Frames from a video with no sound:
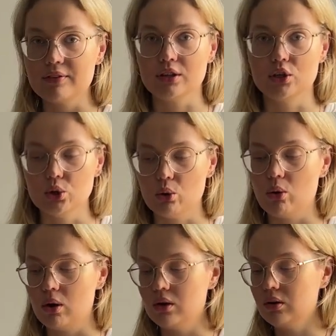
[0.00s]
in
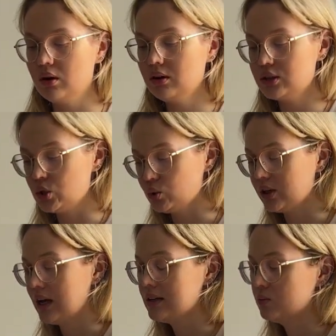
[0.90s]
your
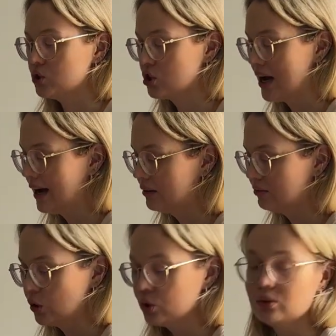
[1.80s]
suitcase, which
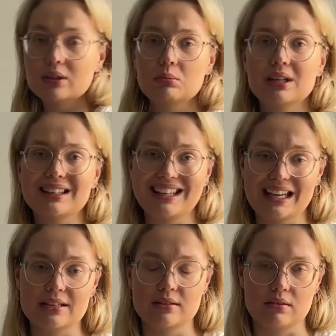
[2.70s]
not gonna be the
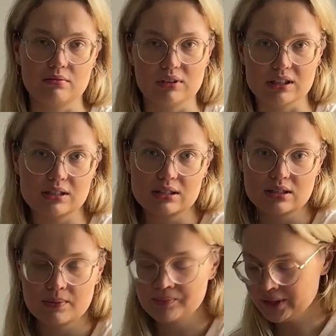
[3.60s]
case in this
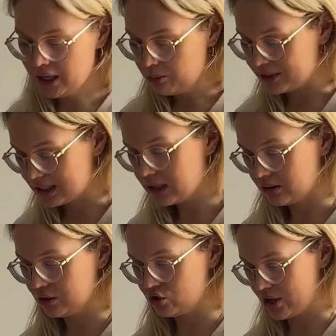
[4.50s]

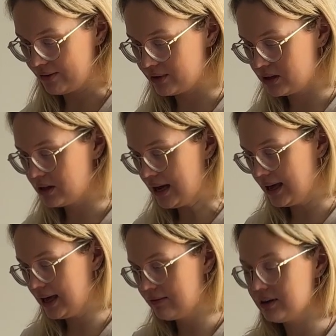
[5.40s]
particular travel I
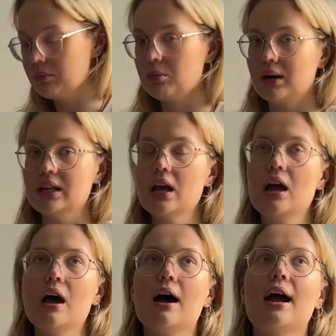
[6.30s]
having, but
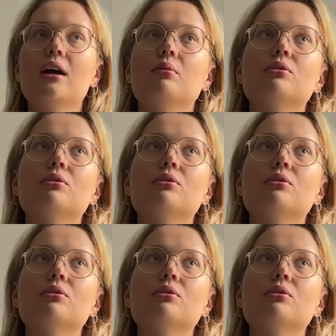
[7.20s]
I'm